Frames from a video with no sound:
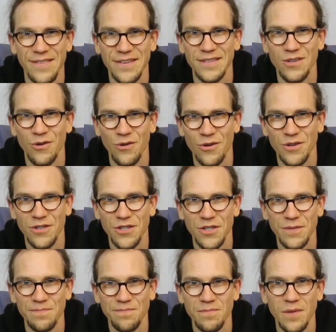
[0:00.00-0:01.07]
this
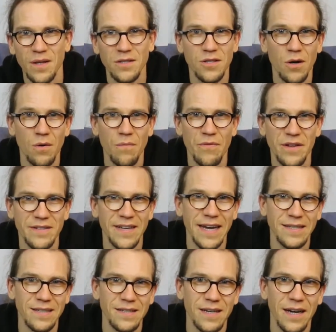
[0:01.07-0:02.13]
urge. So this
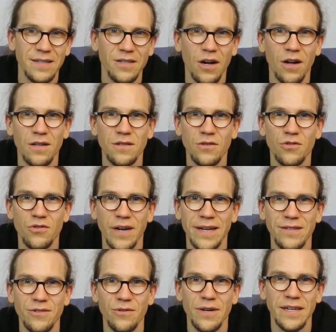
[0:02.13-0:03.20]
exercise also
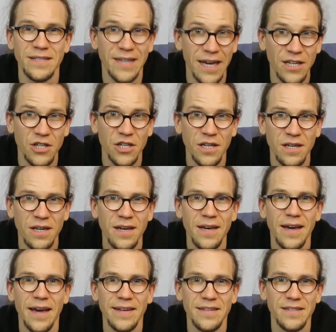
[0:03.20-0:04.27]
trains your attention
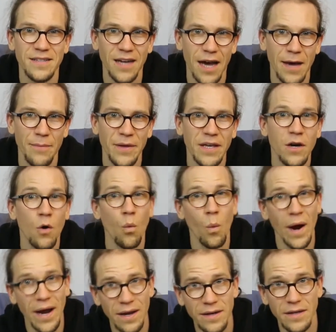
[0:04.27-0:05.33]
and timing
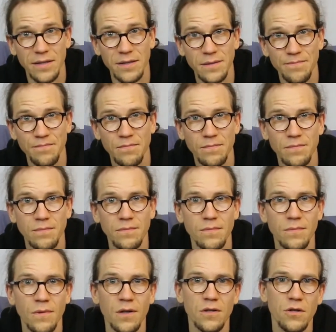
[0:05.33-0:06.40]
awareness.
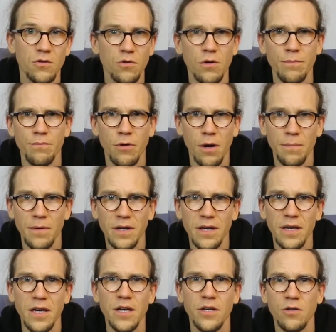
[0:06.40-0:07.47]
To do it
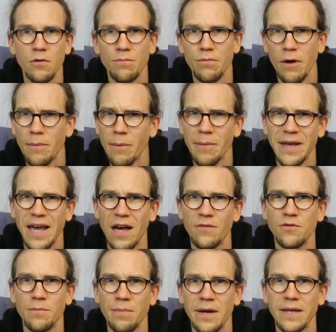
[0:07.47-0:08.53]
properly, you'll probably have
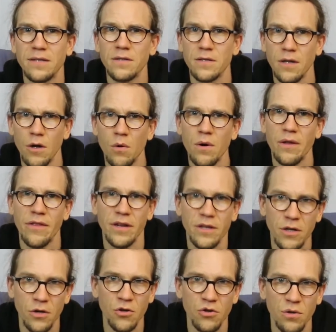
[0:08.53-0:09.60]
to play slower than
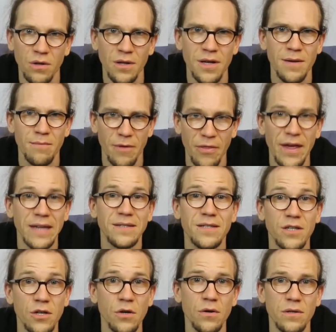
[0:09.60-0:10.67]
usual, but that's
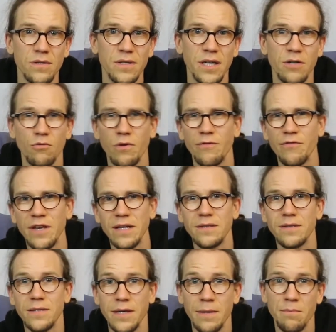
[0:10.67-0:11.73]
good. It
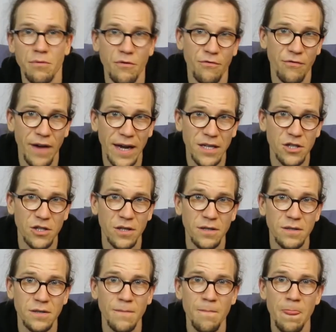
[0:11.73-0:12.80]
reveals
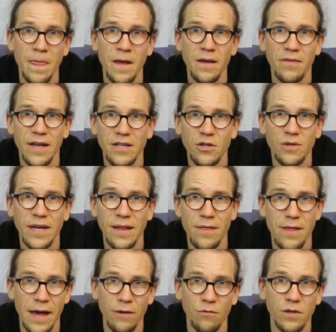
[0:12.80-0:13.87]
imperfections that you can
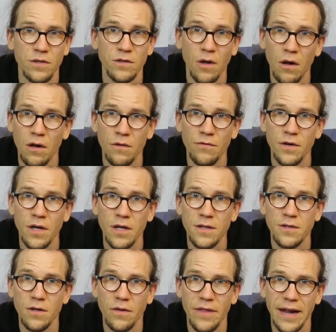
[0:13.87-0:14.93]
then resolve
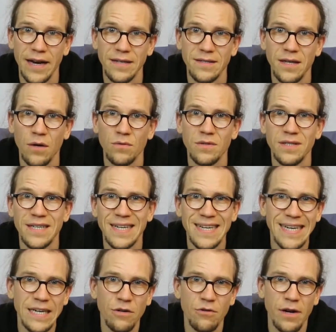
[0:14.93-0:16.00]
so that it sounds
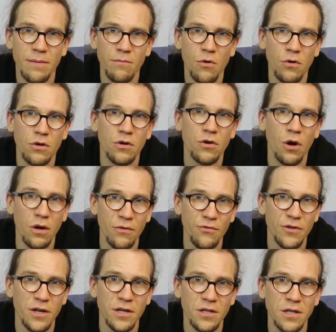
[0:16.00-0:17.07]
cleaner and more
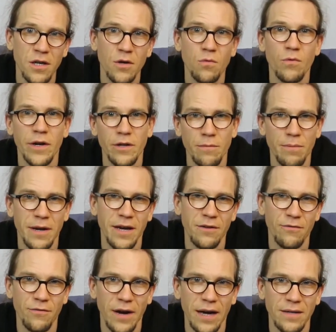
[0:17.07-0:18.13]
confident when you play it
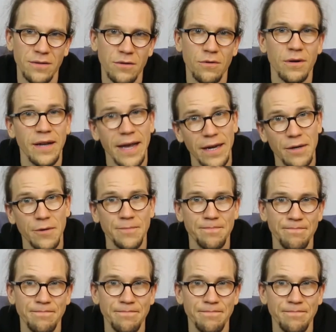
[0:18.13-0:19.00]
faster later.